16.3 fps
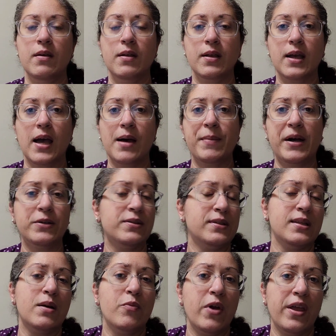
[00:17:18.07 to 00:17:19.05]
come out
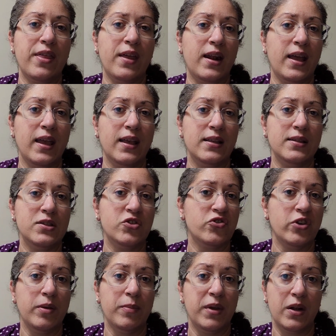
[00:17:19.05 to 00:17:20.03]
somewhere that I can
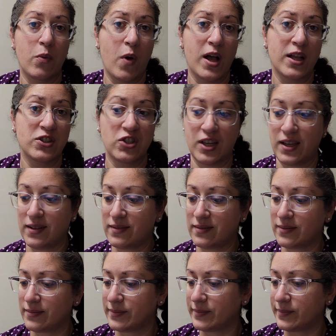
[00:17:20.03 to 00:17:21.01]
stream it and watch it.
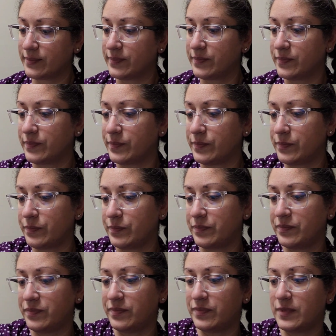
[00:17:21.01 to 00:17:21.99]

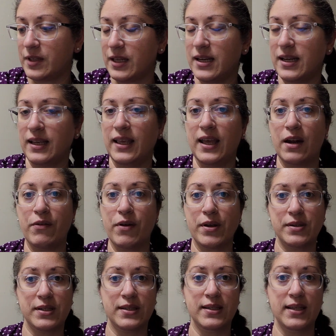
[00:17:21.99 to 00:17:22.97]
I didn't get
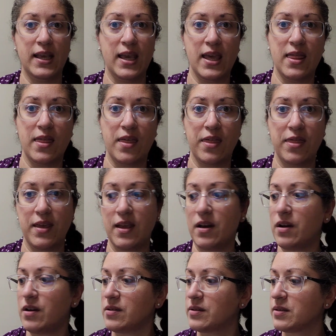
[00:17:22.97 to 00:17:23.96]
around to seeing it in the
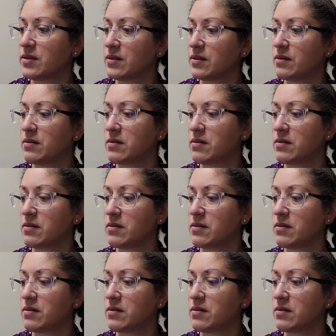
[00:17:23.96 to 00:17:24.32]
theaters.